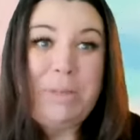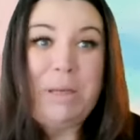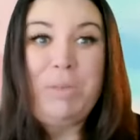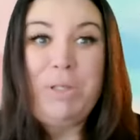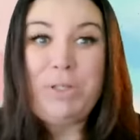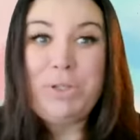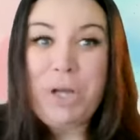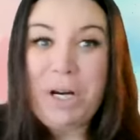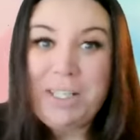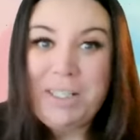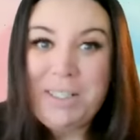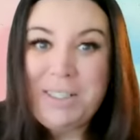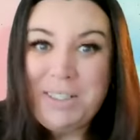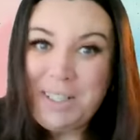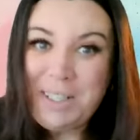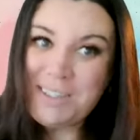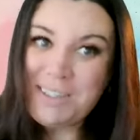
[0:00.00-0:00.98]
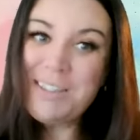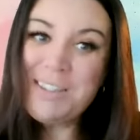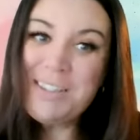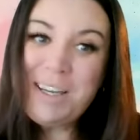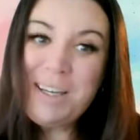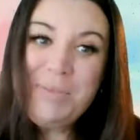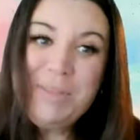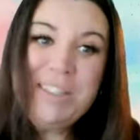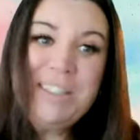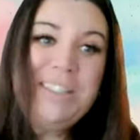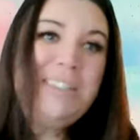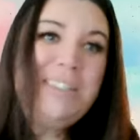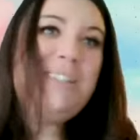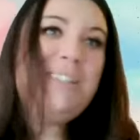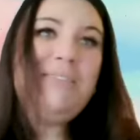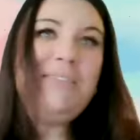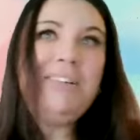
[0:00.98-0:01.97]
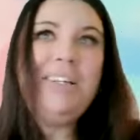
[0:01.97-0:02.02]
maybe you tried it a dozen times and it
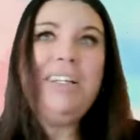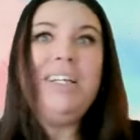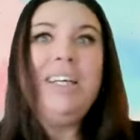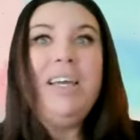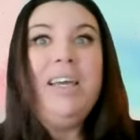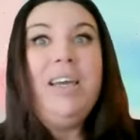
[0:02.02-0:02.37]
didn't work,